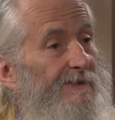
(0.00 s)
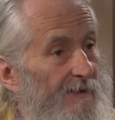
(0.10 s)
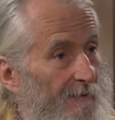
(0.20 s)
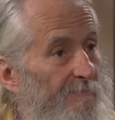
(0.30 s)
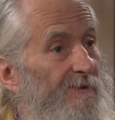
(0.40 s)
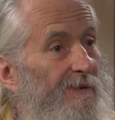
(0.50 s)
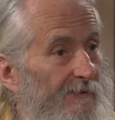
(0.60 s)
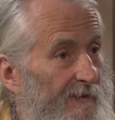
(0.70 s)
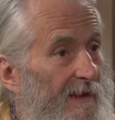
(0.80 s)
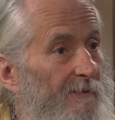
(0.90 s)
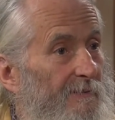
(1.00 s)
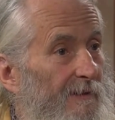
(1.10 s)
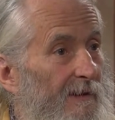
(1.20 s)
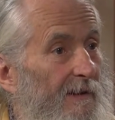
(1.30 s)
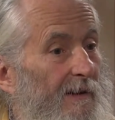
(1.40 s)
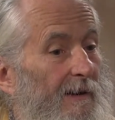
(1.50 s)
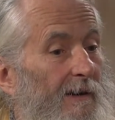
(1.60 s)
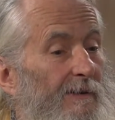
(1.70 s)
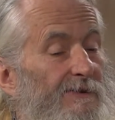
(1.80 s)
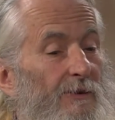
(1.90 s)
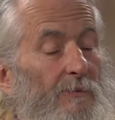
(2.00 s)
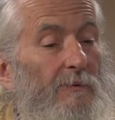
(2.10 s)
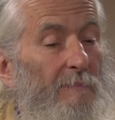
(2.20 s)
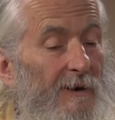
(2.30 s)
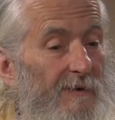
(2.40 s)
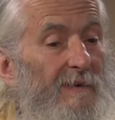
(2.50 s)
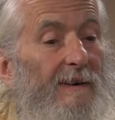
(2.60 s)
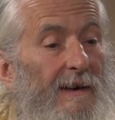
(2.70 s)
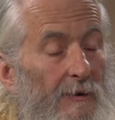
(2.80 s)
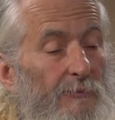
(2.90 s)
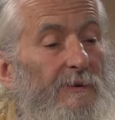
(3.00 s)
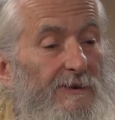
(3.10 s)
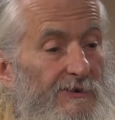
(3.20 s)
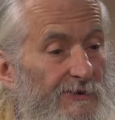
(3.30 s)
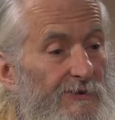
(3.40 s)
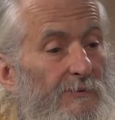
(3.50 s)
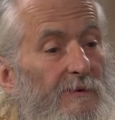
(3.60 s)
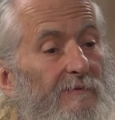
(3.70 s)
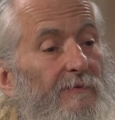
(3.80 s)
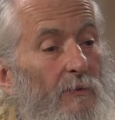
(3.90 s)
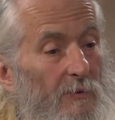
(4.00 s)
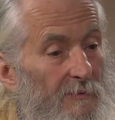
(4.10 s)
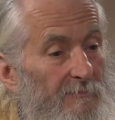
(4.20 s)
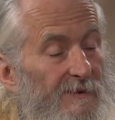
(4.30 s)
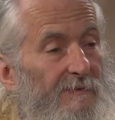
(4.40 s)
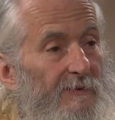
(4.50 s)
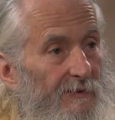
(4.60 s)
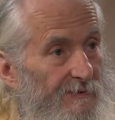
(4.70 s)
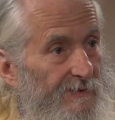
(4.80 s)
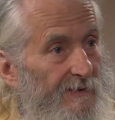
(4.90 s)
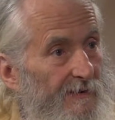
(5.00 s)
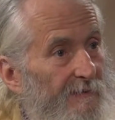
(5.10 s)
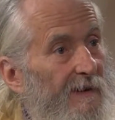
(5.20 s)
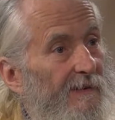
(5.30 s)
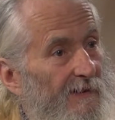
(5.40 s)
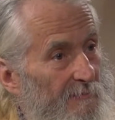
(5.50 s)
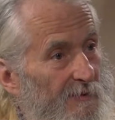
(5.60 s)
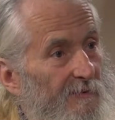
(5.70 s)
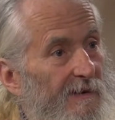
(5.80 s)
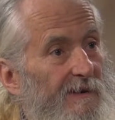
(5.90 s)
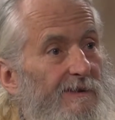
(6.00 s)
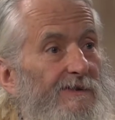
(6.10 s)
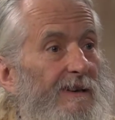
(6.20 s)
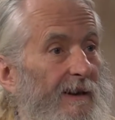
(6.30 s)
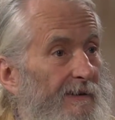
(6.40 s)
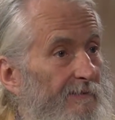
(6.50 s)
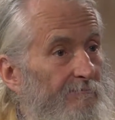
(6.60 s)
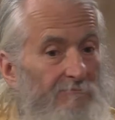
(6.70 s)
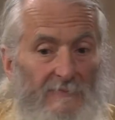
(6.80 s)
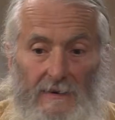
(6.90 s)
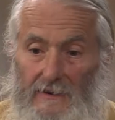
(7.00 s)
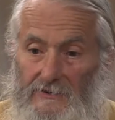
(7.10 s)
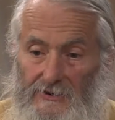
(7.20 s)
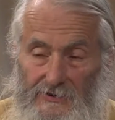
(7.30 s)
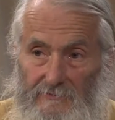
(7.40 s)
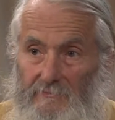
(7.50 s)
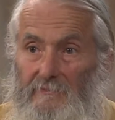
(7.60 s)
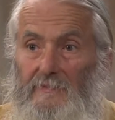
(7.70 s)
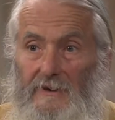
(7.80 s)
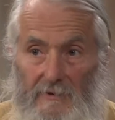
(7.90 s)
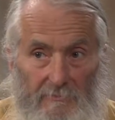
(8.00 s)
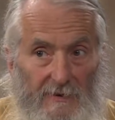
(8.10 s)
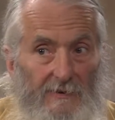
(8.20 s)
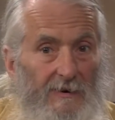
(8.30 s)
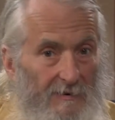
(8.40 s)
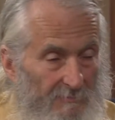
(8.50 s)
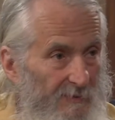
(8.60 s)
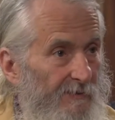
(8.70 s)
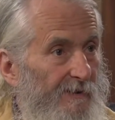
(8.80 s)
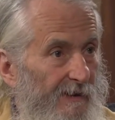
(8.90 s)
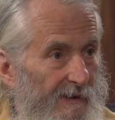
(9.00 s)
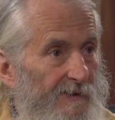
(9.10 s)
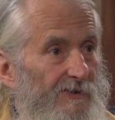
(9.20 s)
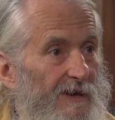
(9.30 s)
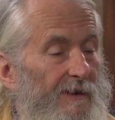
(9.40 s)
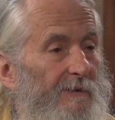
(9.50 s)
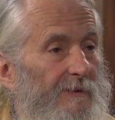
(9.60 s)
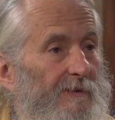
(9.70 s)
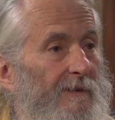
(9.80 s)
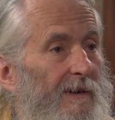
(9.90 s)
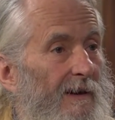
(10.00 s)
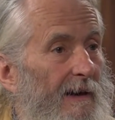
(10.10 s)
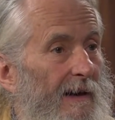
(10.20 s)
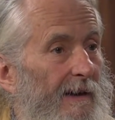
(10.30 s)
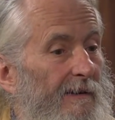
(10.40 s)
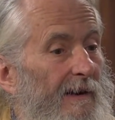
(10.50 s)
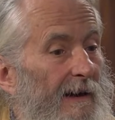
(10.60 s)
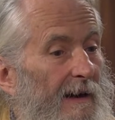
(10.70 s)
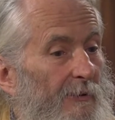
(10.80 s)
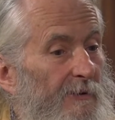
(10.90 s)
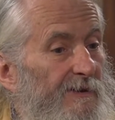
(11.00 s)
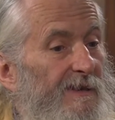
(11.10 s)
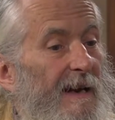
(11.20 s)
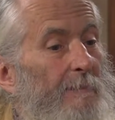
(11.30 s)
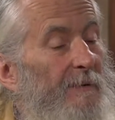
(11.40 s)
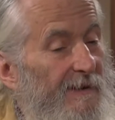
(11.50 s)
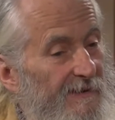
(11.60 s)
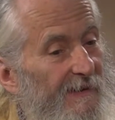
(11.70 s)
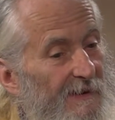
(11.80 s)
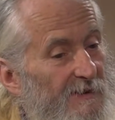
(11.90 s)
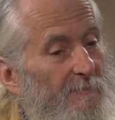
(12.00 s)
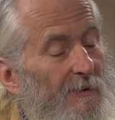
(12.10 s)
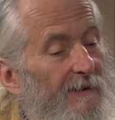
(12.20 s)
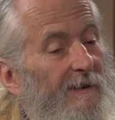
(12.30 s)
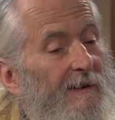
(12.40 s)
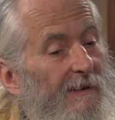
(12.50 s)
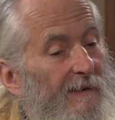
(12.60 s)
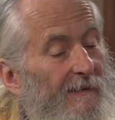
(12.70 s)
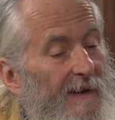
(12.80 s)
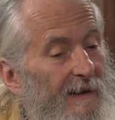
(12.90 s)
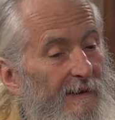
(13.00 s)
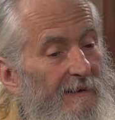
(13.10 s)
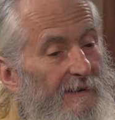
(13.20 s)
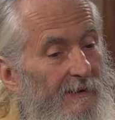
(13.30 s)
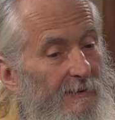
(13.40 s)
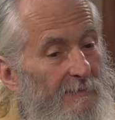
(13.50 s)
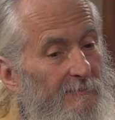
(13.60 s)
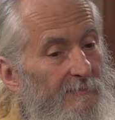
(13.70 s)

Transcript: up till now. So part of our outreach is to inform different faith communities and just the community in general on how to tap into this. But we have